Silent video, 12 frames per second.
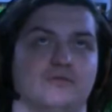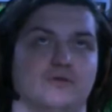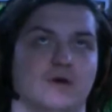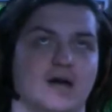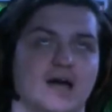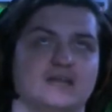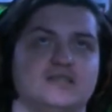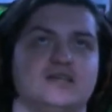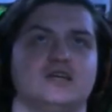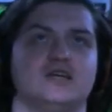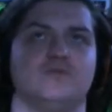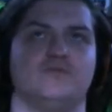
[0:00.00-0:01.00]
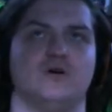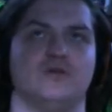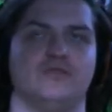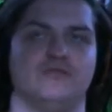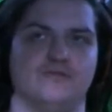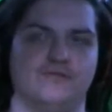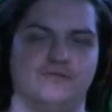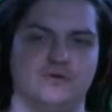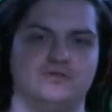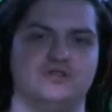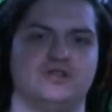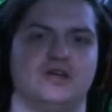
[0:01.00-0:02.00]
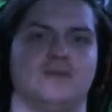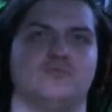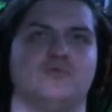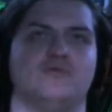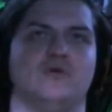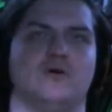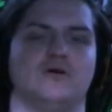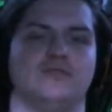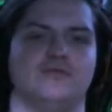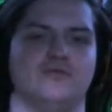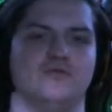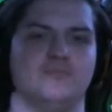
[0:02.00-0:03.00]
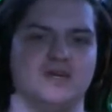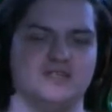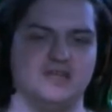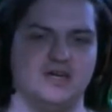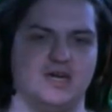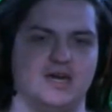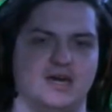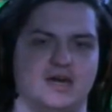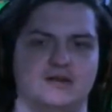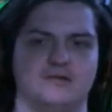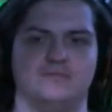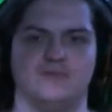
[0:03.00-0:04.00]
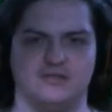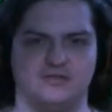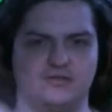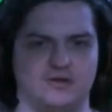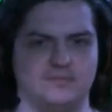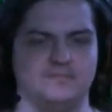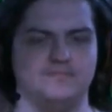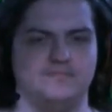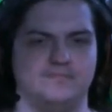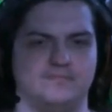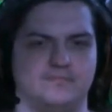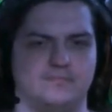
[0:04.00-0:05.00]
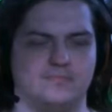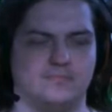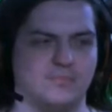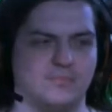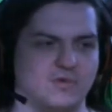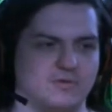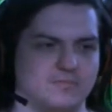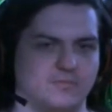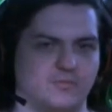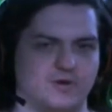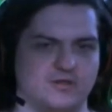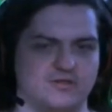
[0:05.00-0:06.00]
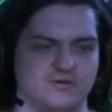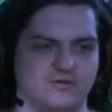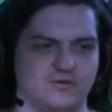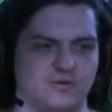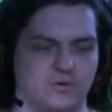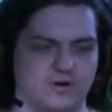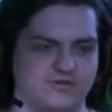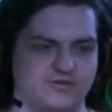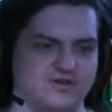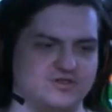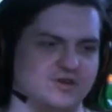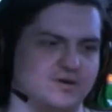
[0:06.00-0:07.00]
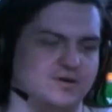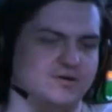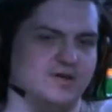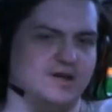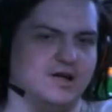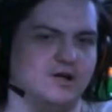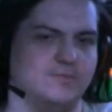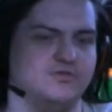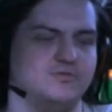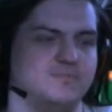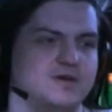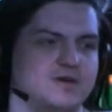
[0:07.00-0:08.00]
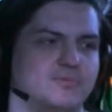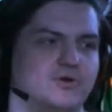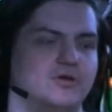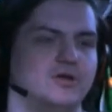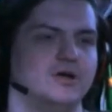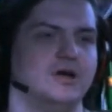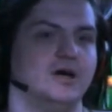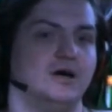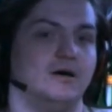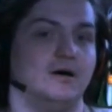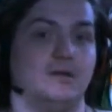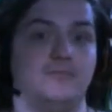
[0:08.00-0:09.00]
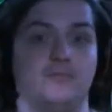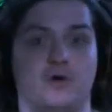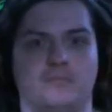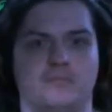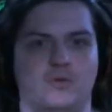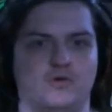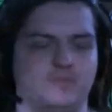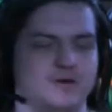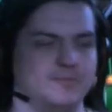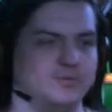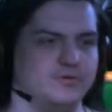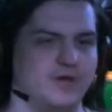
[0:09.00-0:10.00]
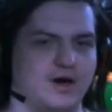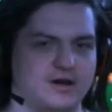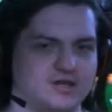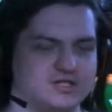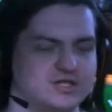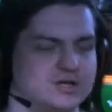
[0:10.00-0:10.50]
Access, we've gone through food stamps, we've gone through Mesacan. That's one of the organizations out here that helps people. Most people, not us.